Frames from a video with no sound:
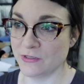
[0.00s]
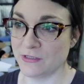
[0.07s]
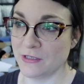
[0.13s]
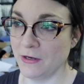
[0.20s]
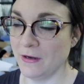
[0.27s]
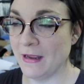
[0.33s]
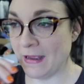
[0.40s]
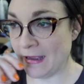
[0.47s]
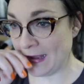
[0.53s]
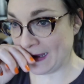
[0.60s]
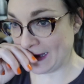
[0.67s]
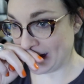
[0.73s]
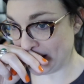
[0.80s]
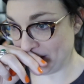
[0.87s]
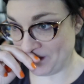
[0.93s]
So
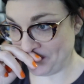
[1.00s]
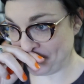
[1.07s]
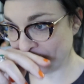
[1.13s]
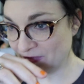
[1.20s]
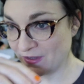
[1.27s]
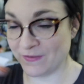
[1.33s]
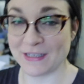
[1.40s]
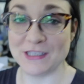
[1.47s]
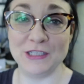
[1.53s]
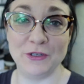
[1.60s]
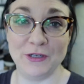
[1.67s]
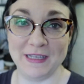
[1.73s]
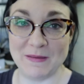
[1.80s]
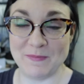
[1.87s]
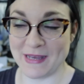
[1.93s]
I've actually got
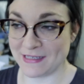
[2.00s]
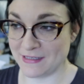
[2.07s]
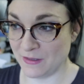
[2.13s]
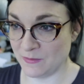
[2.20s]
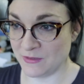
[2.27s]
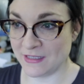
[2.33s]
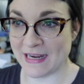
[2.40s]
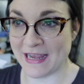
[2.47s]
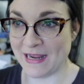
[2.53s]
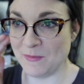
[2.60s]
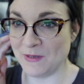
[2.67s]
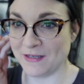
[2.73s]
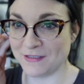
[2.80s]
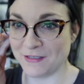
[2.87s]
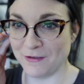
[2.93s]
to get back to them today
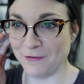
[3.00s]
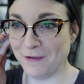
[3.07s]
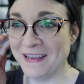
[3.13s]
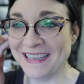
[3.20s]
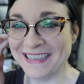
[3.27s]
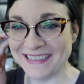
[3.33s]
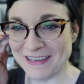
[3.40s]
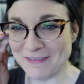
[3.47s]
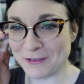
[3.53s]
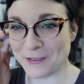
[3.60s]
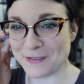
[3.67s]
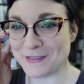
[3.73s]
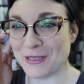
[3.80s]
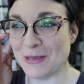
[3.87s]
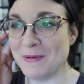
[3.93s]
because I've
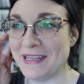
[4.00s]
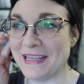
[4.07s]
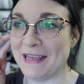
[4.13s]
got so many